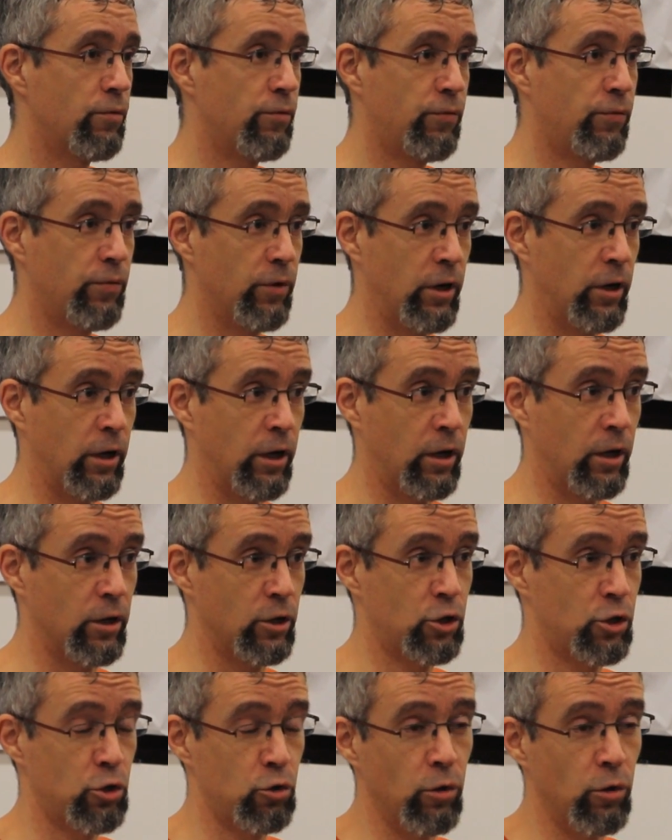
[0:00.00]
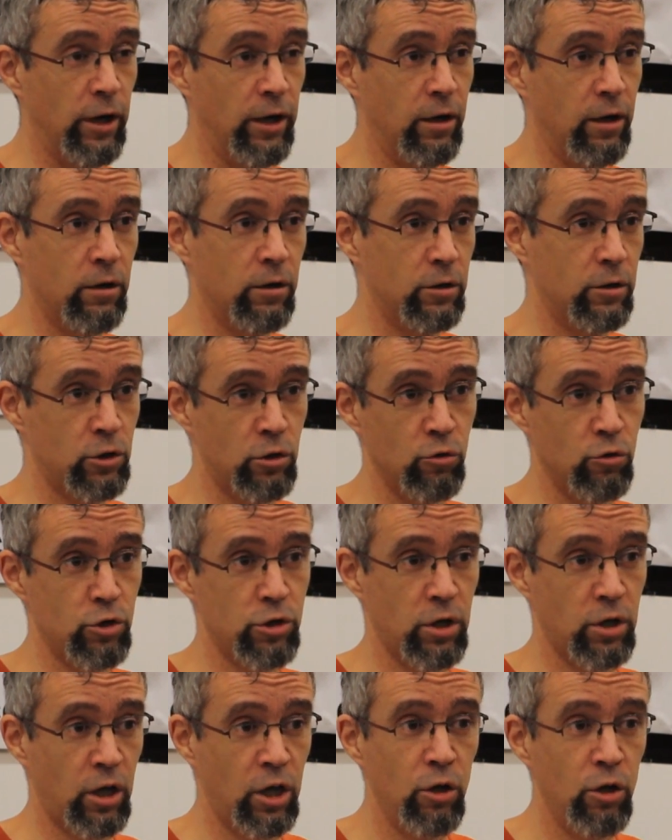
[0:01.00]
so
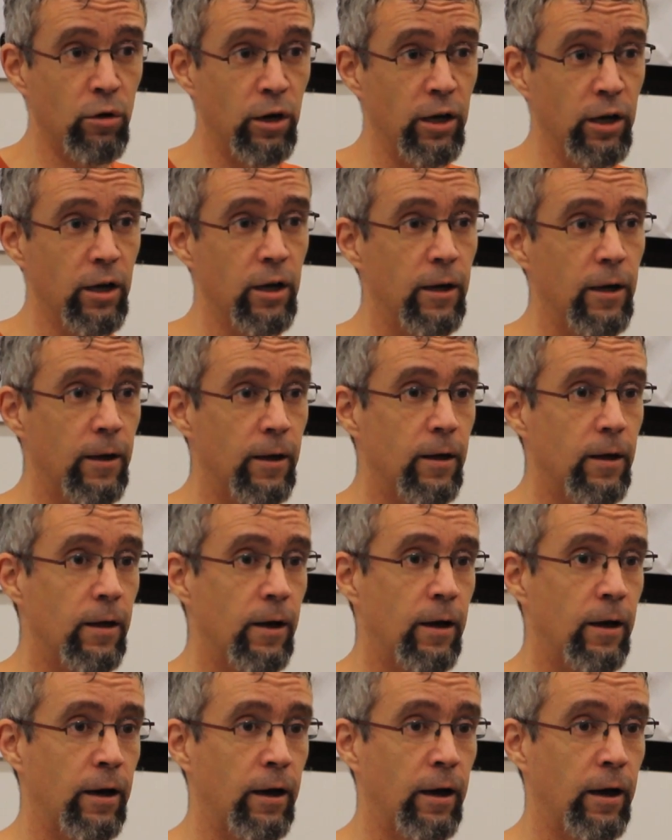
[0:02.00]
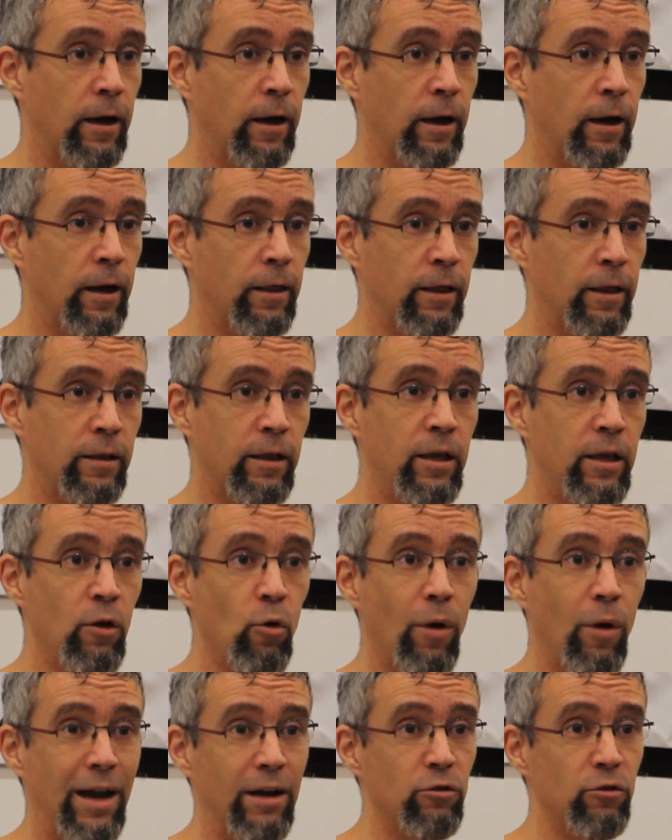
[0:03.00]
secure that he
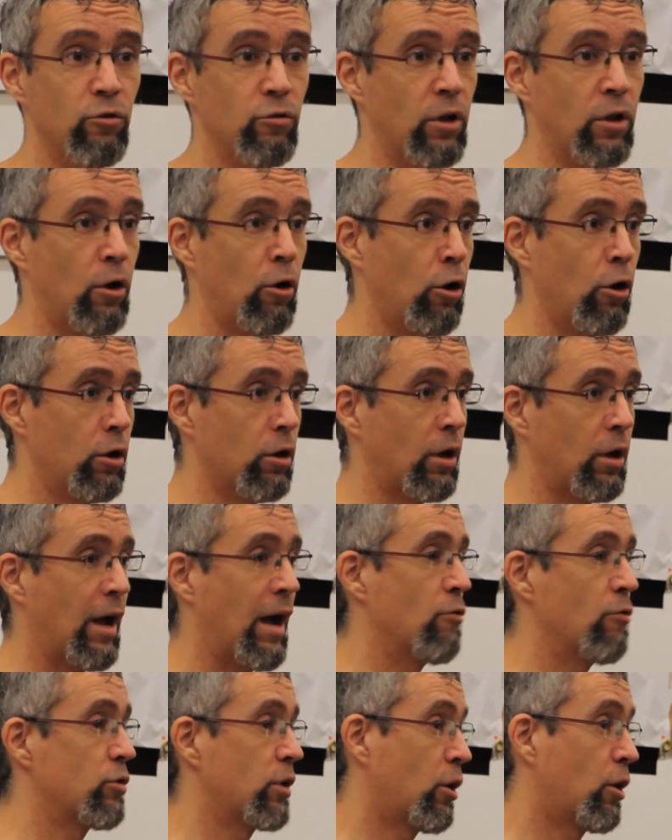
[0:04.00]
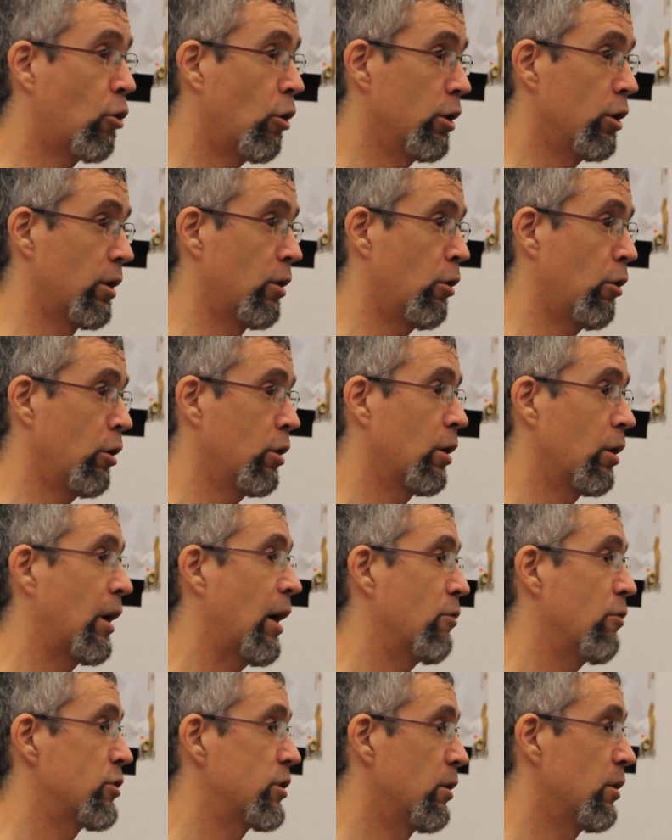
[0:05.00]
went to the local council, called a local
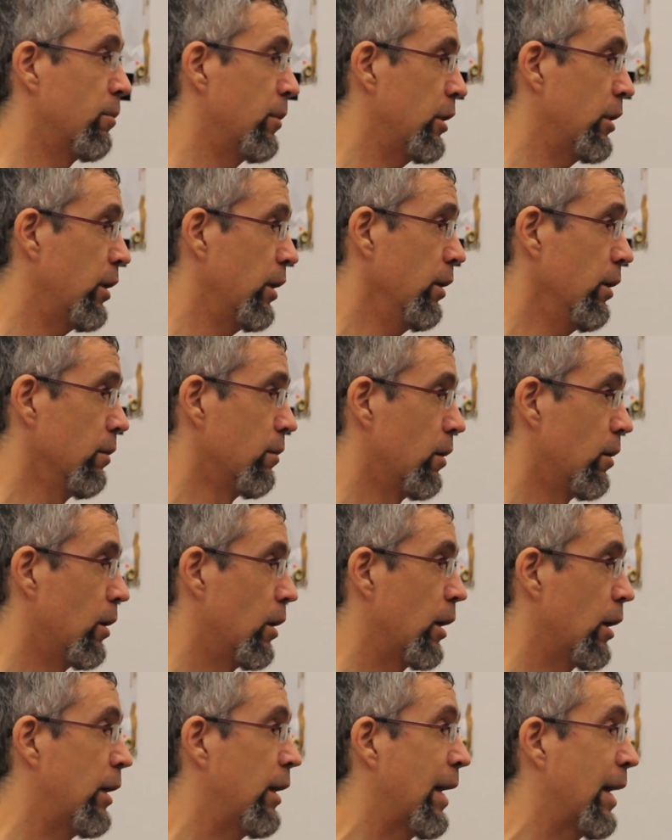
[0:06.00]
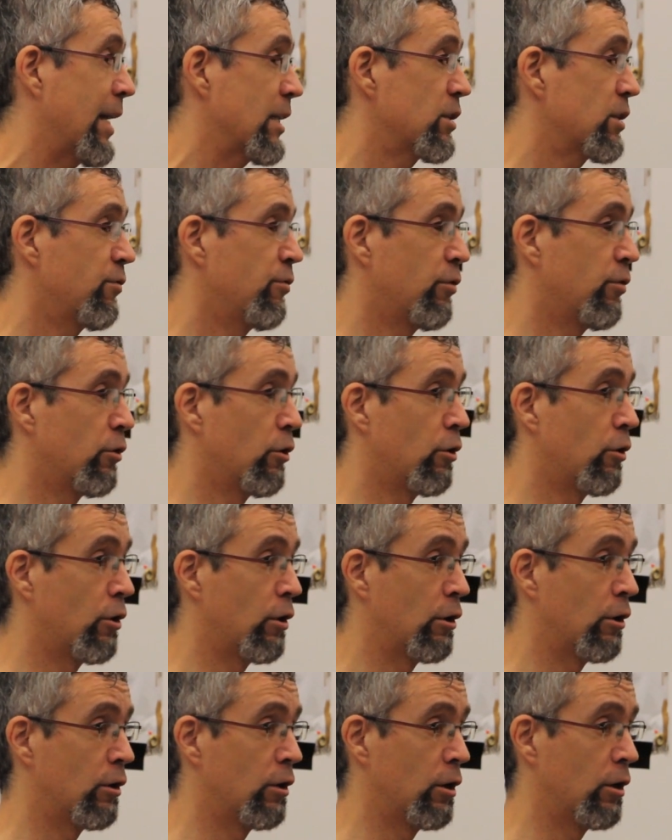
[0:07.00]
council meeting. He asked
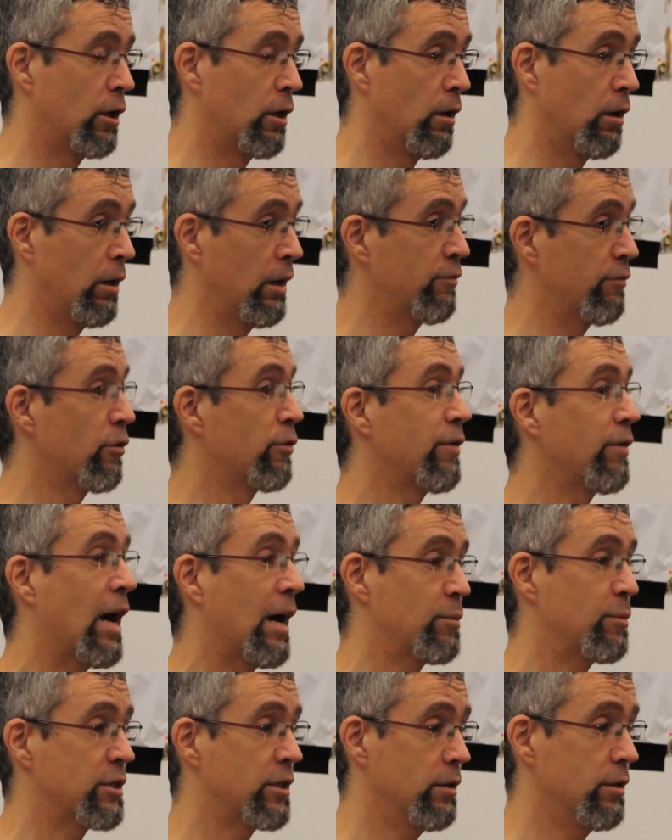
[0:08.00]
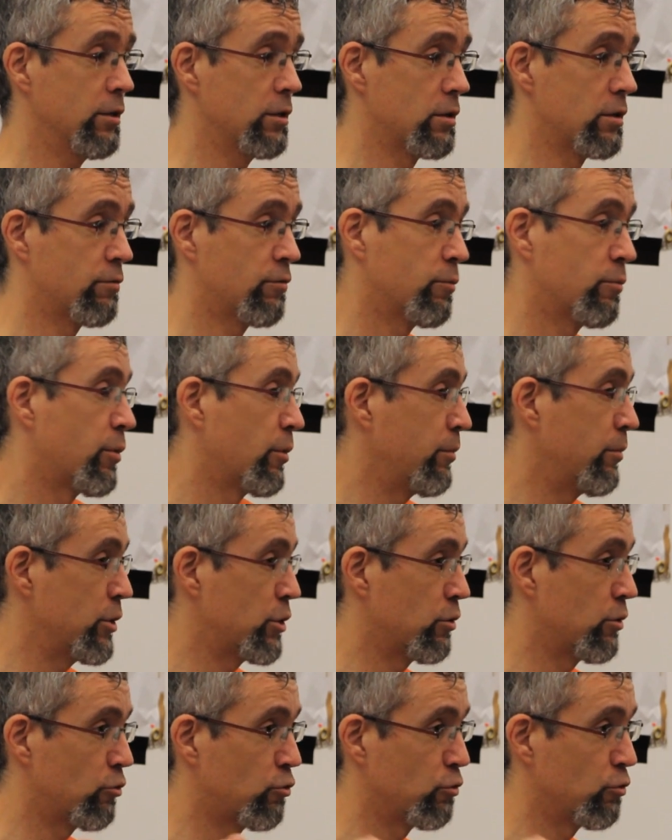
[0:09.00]
for leave of absence, for permission
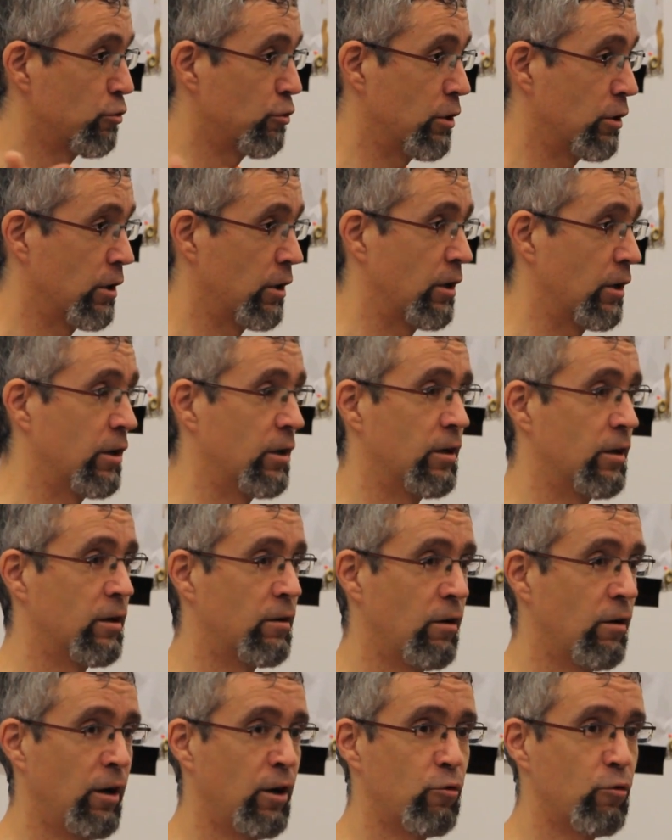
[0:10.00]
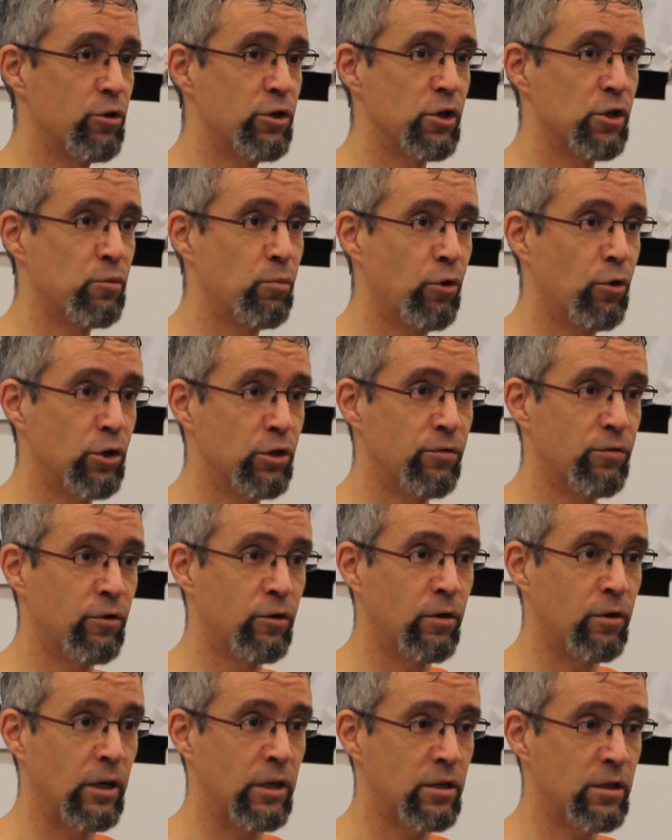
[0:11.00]
to relinquish his post
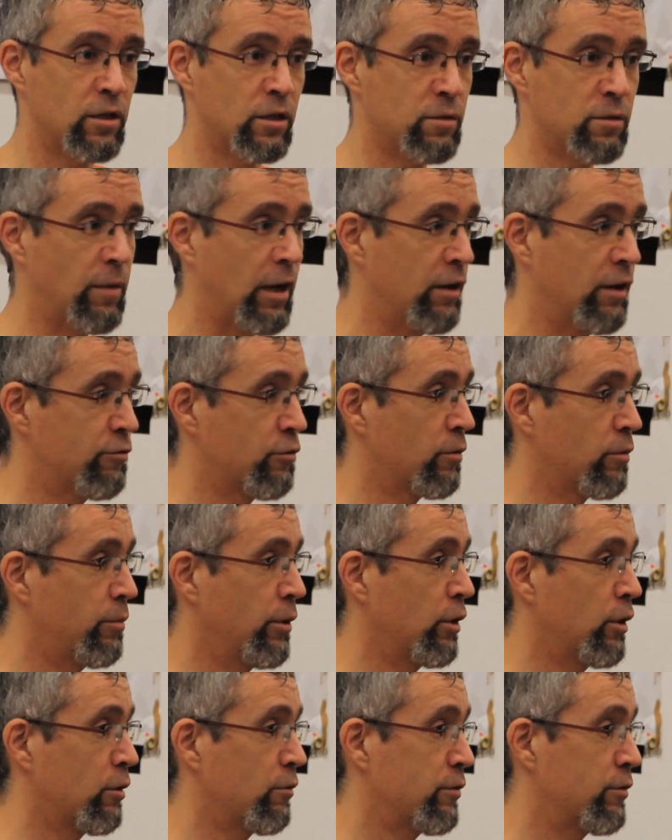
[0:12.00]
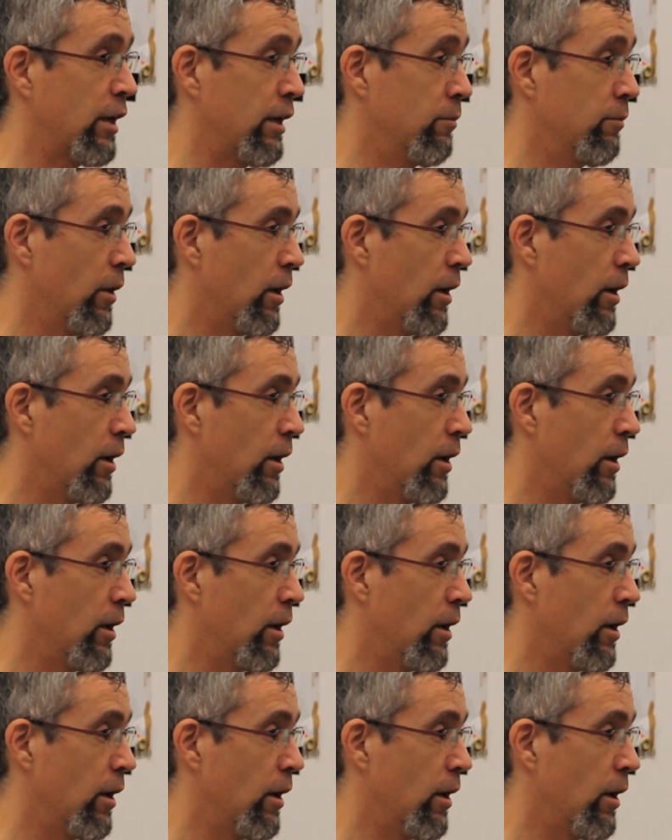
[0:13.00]
as mayor for a period of time.